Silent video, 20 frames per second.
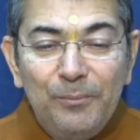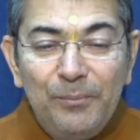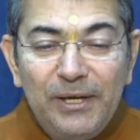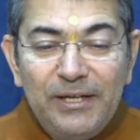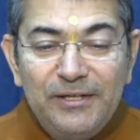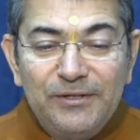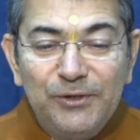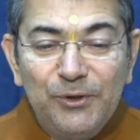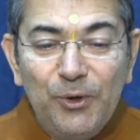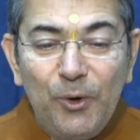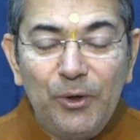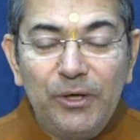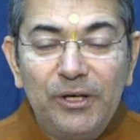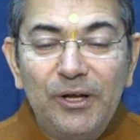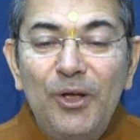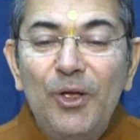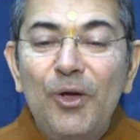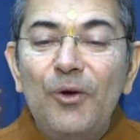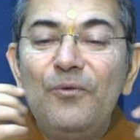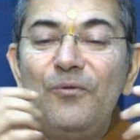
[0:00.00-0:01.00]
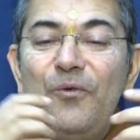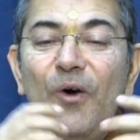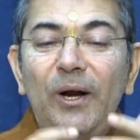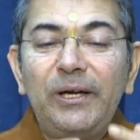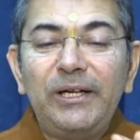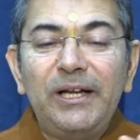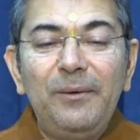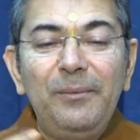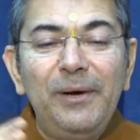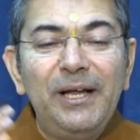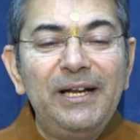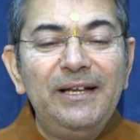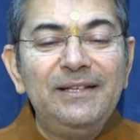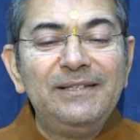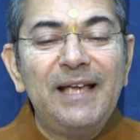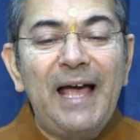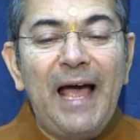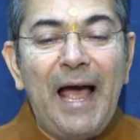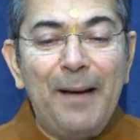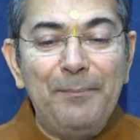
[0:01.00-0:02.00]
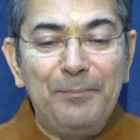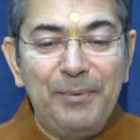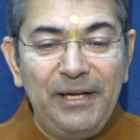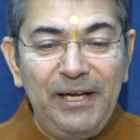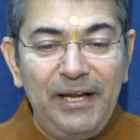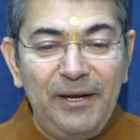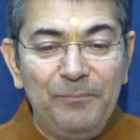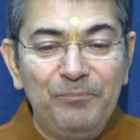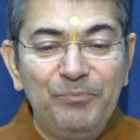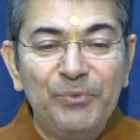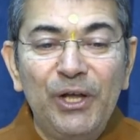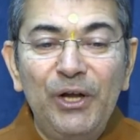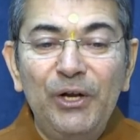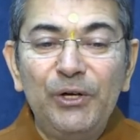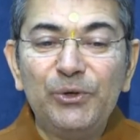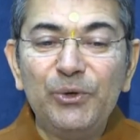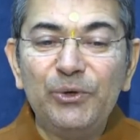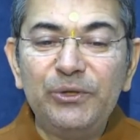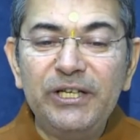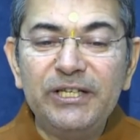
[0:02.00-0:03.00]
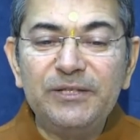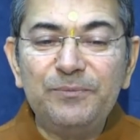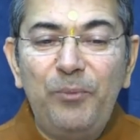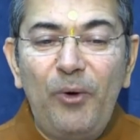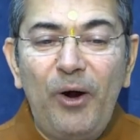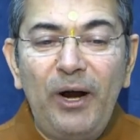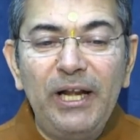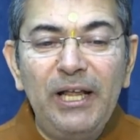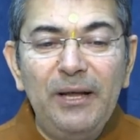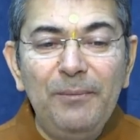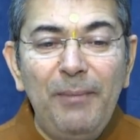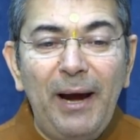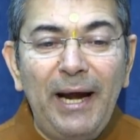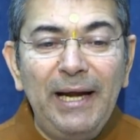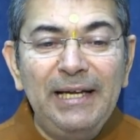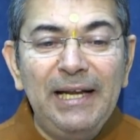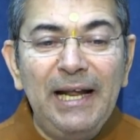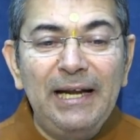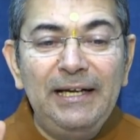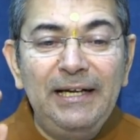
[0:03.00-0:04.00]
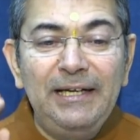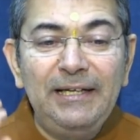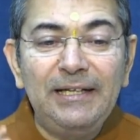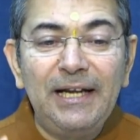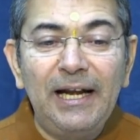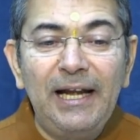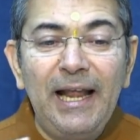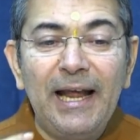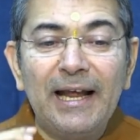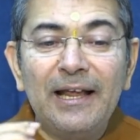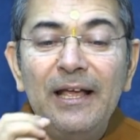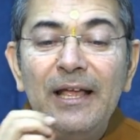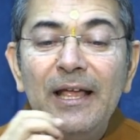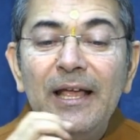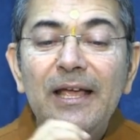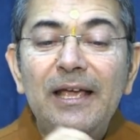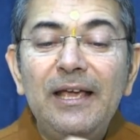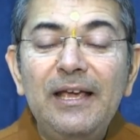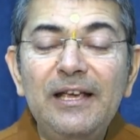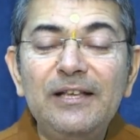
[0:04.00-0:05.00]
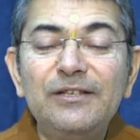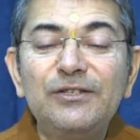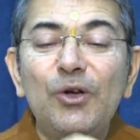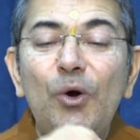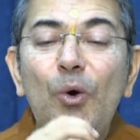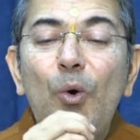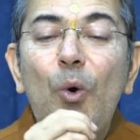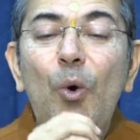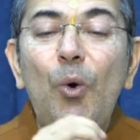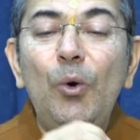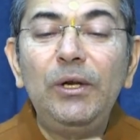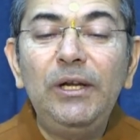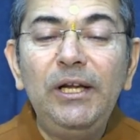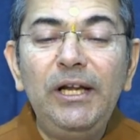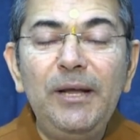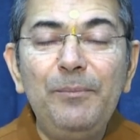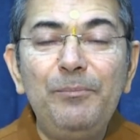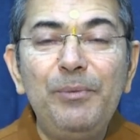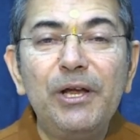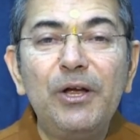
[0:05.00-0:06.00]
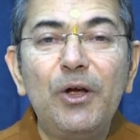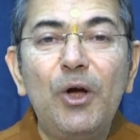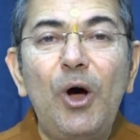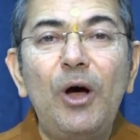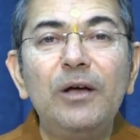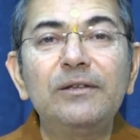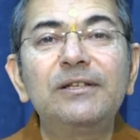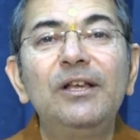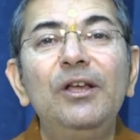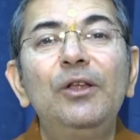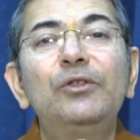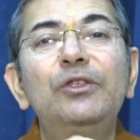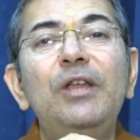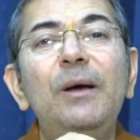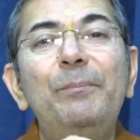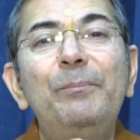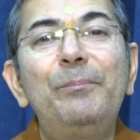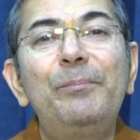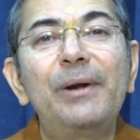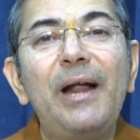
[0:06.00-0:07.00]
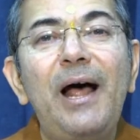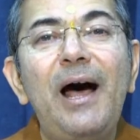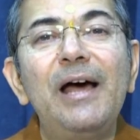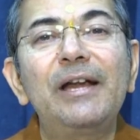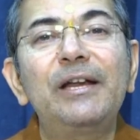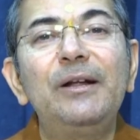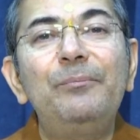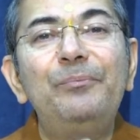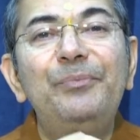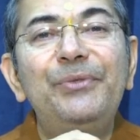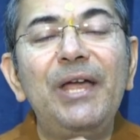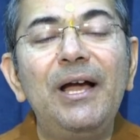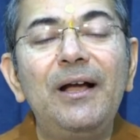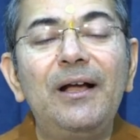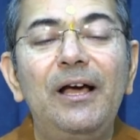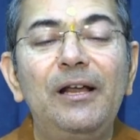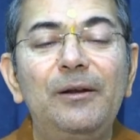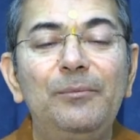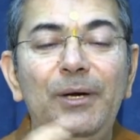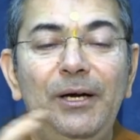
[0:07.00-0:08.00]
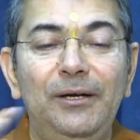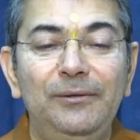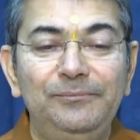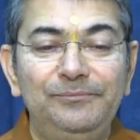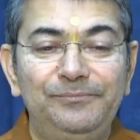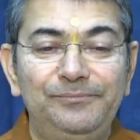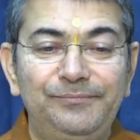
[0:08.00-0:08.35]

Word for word: please note, whatever is happening to this body, mind, and intellect is only because the prarabdha karma.